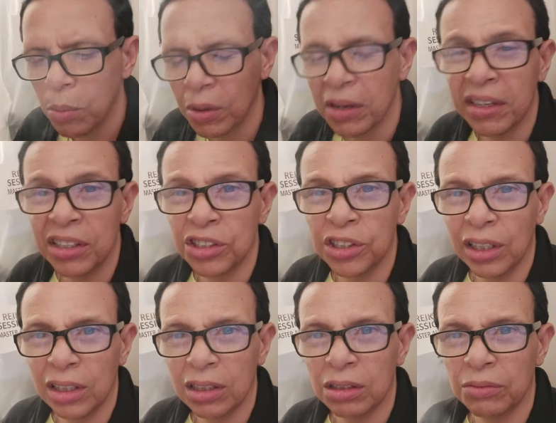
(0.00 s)
because they're
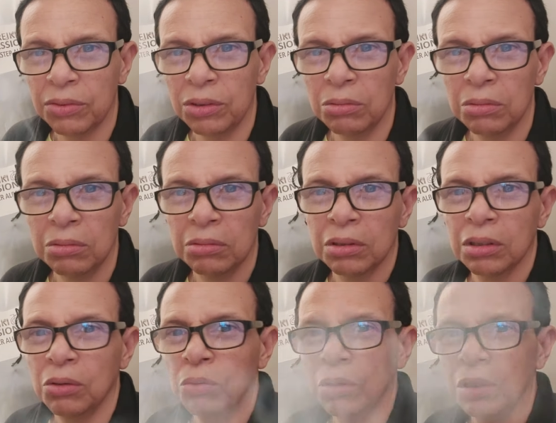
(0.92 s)
jealous of you.
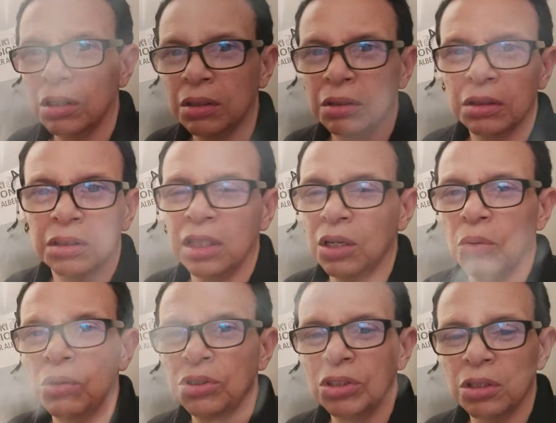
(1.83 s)
They don't
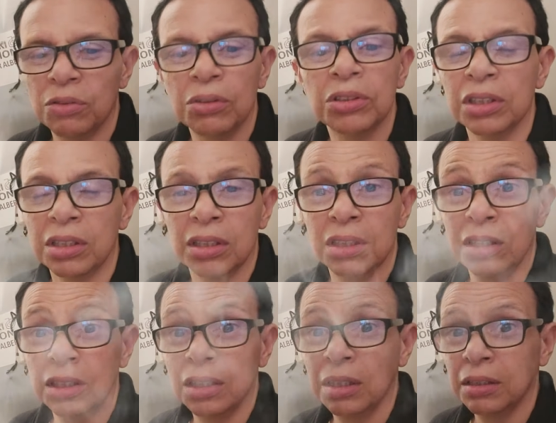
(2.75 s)
want you to
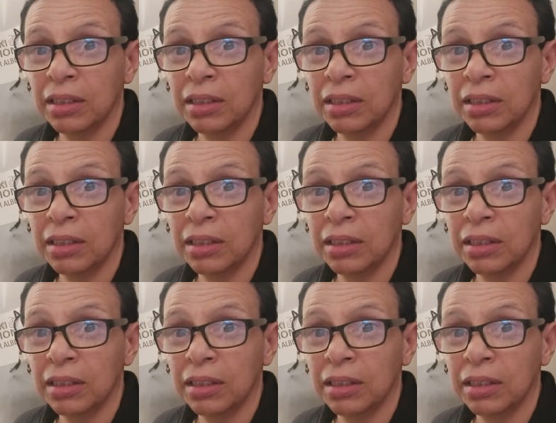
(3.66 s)
succeed.